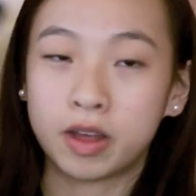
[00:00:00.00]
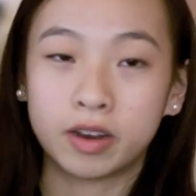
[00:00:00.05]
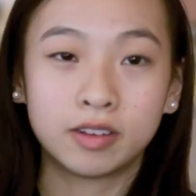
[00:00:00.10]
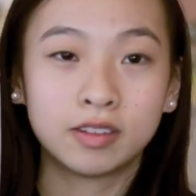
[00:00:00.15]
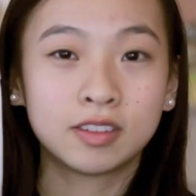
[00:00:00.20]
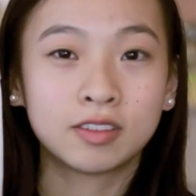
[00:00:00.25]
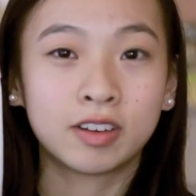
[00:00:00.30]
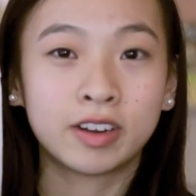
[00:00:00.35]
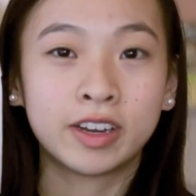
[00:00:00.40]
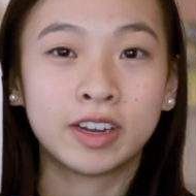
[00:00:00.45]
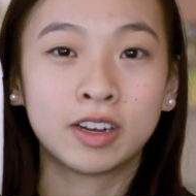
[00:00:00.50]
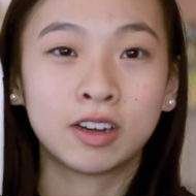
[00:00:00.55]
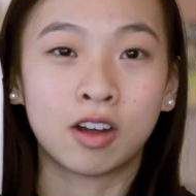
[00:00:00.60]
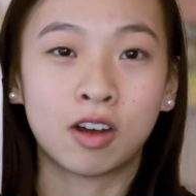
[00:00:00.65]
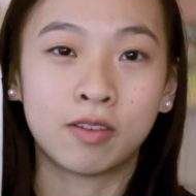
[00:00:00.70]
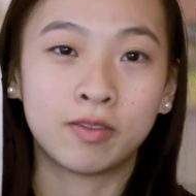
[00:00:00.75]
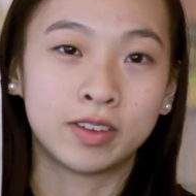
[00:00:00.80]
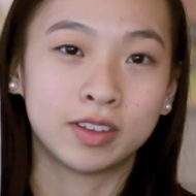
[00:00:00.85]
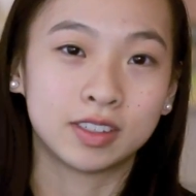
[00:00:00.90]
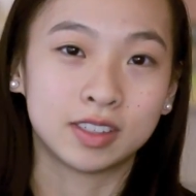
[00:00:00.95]
buttons right here.
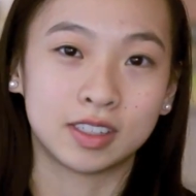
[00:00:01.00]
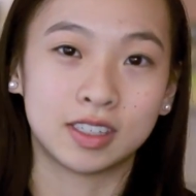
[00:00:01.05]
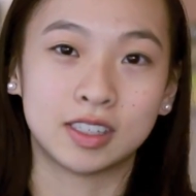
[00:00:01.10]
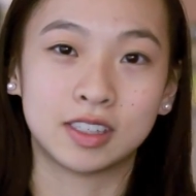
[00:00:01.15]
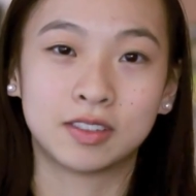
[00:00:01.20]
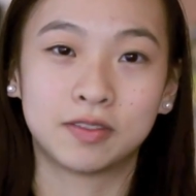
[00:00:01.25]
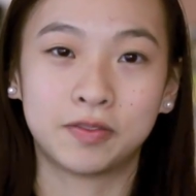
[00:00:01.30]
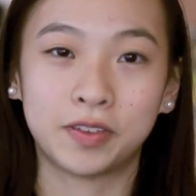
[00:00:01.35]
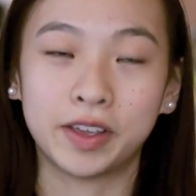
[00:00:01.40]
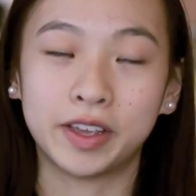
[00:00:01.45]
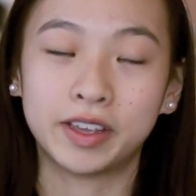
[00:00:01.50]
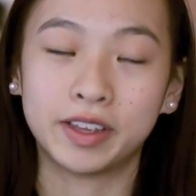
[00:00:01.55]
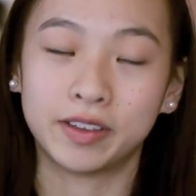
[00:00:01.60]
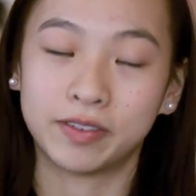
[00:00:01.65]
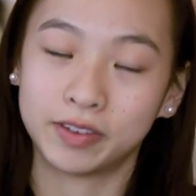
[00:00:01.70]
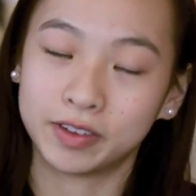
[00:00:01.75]
Obviously it's fake.